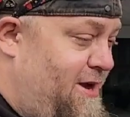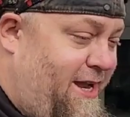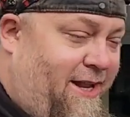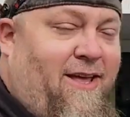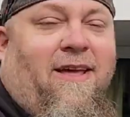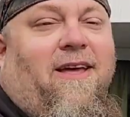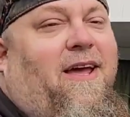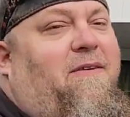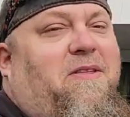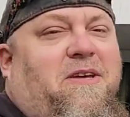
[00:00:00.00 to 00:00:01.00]
great.
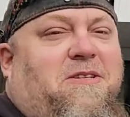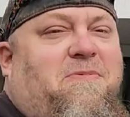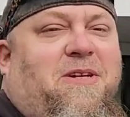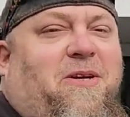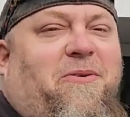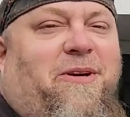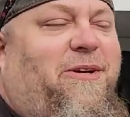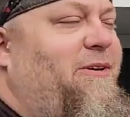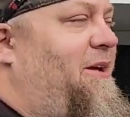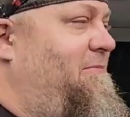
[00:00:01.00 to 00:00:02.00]
Everything's been going good.